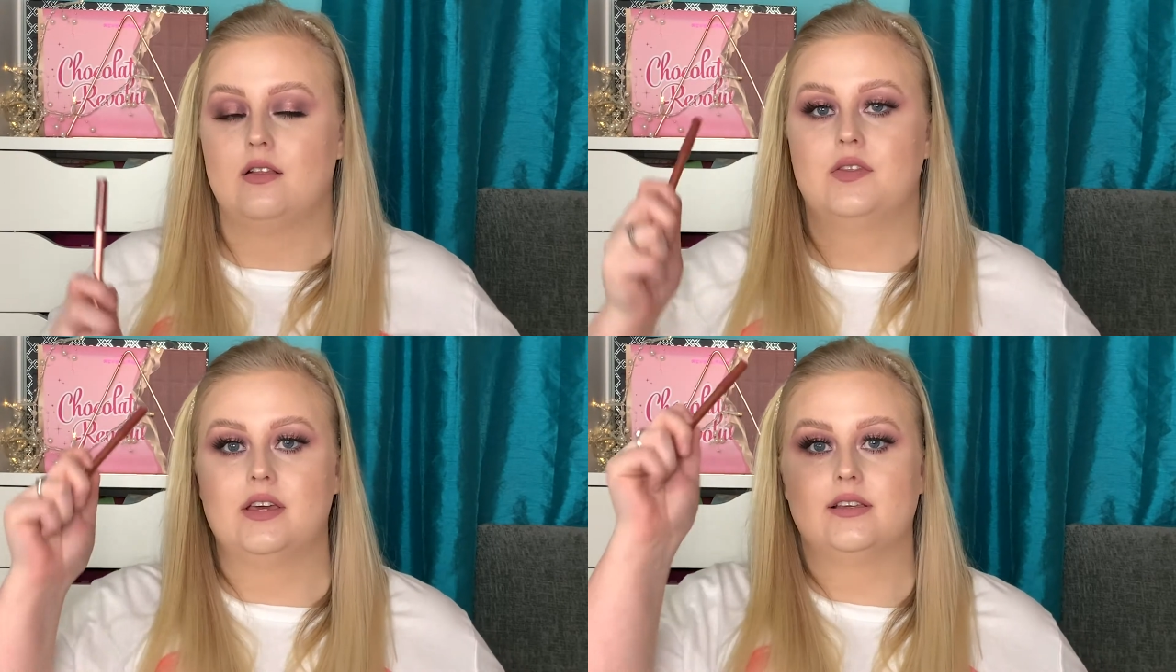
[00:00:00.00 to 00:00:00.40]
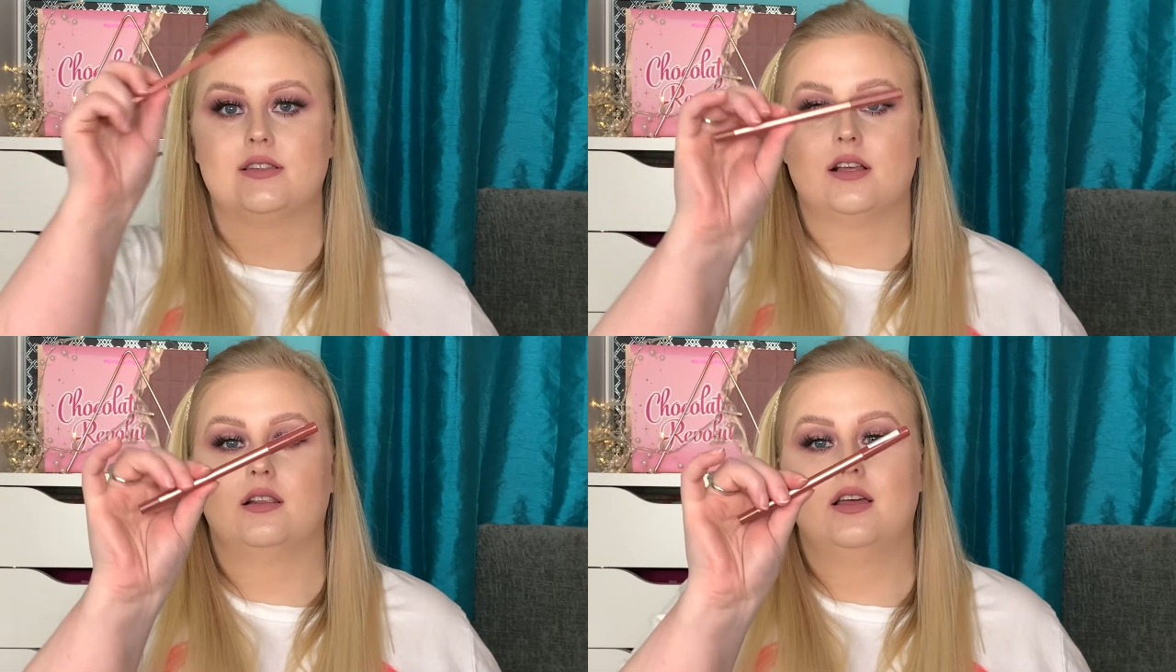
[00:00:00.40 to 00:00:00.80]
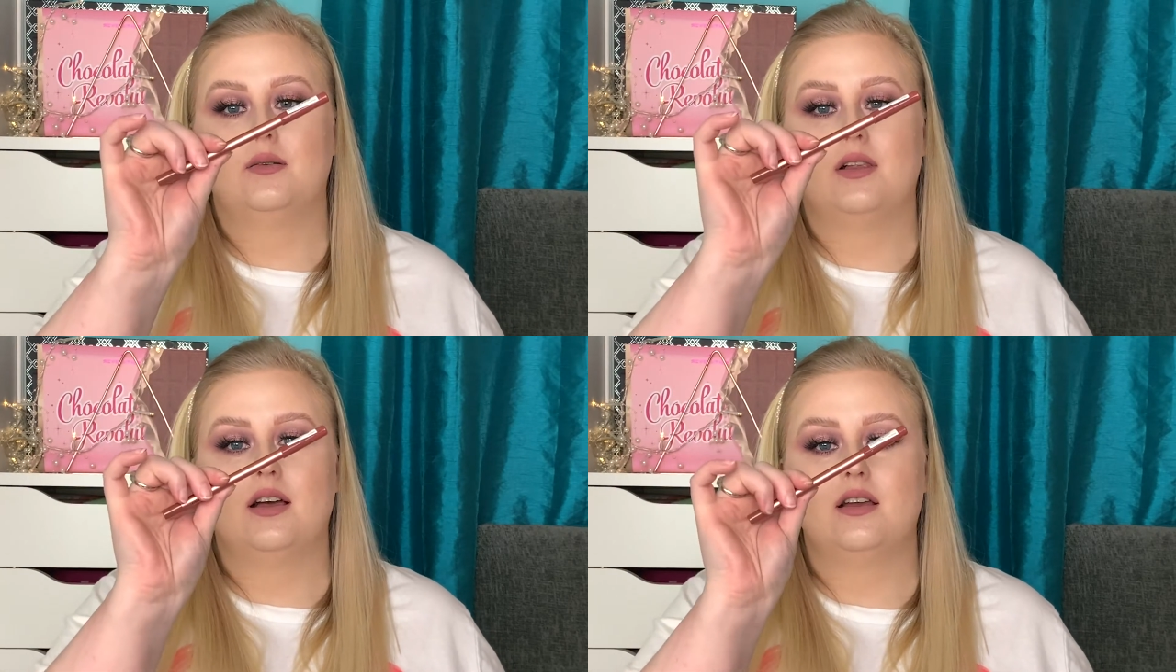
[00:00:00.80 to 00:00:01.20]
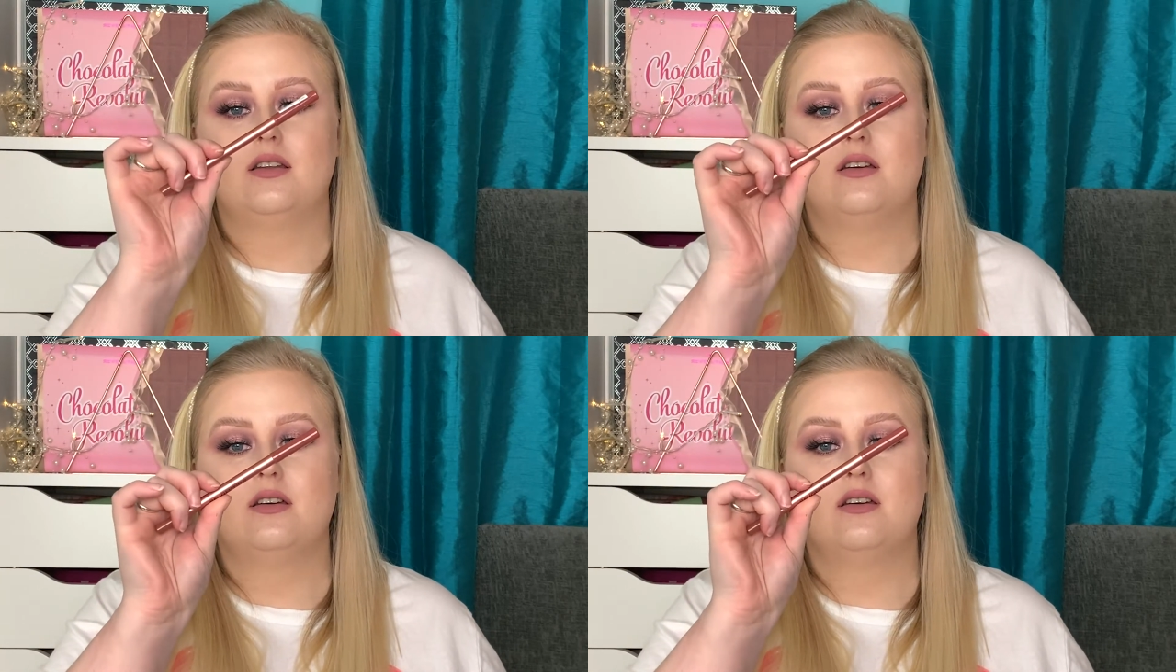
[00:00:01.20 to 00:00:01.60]
This lip
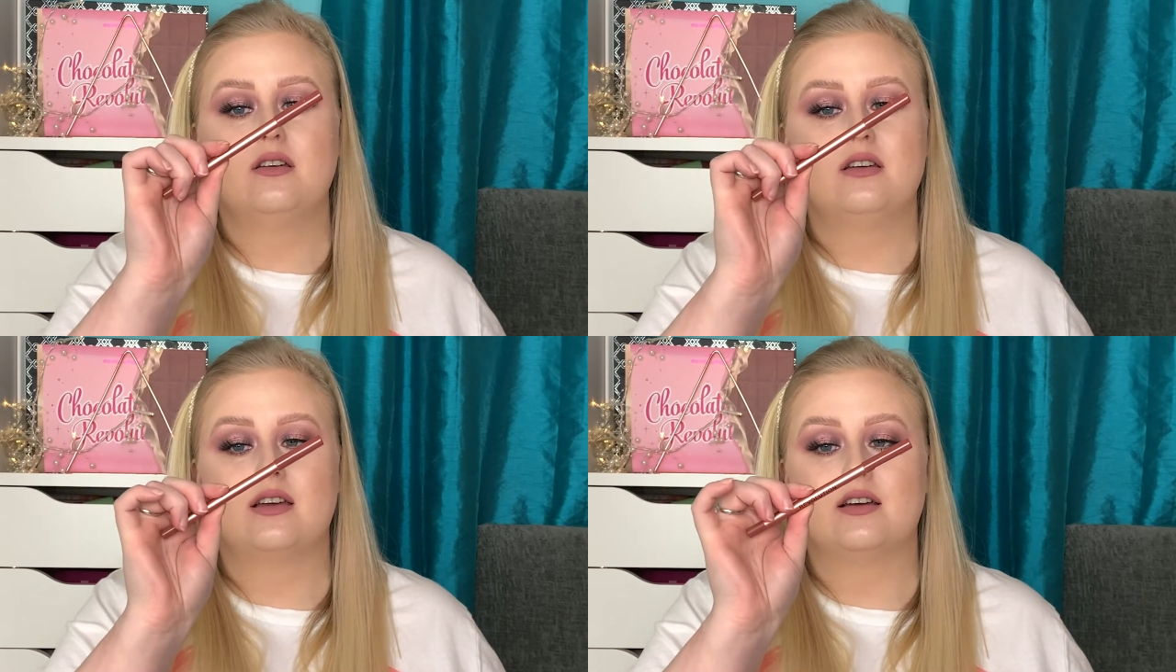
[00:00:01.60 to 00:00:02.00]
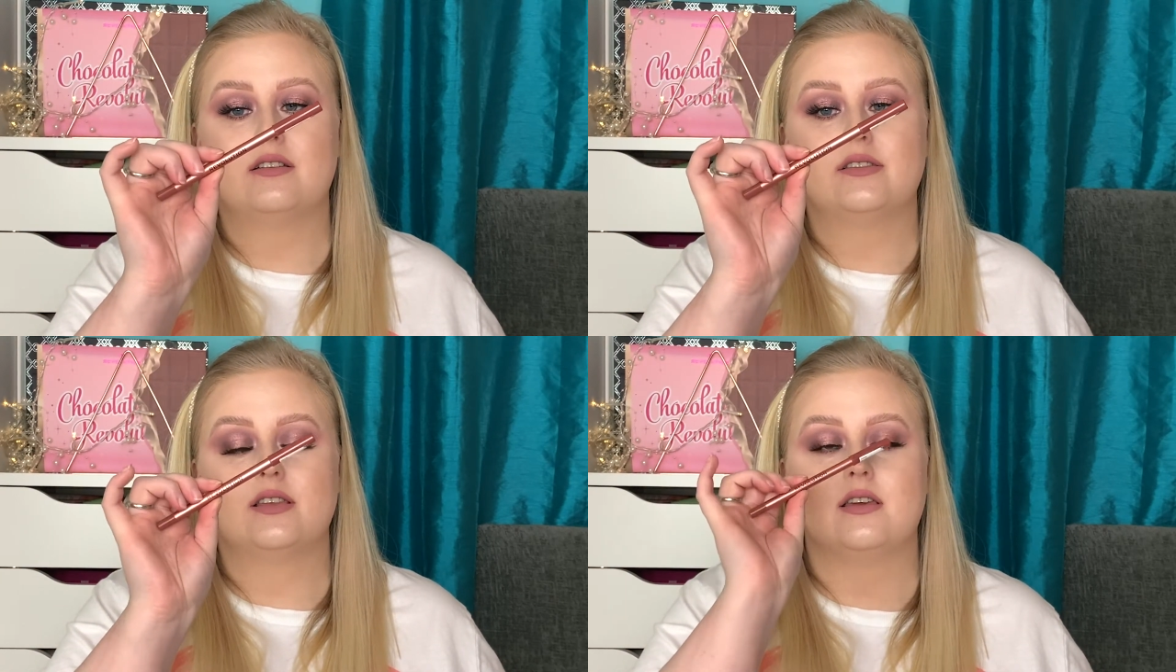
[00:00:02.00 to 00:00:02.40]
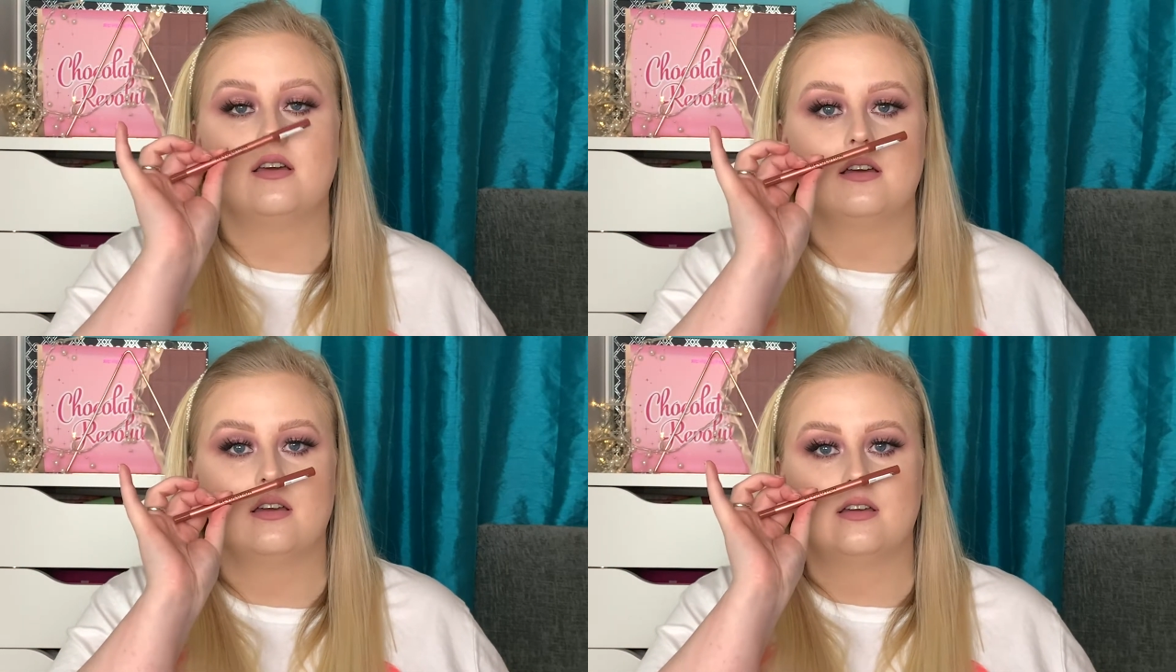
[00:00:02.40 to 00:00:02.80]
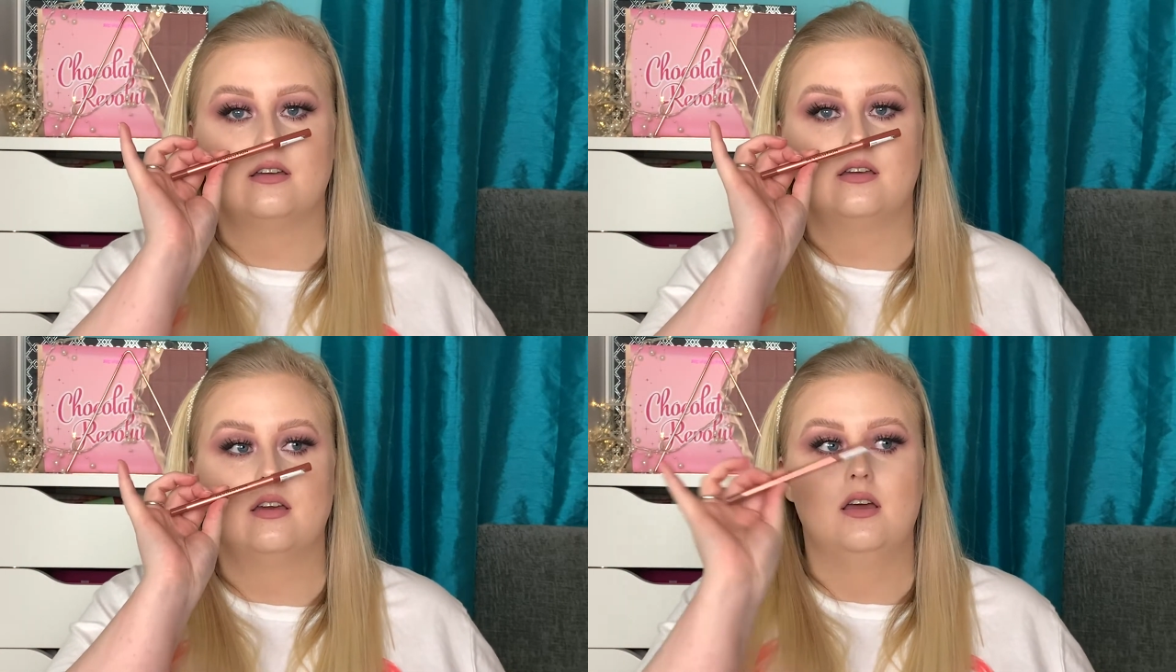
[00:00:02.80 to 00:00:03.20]
liner, can't say I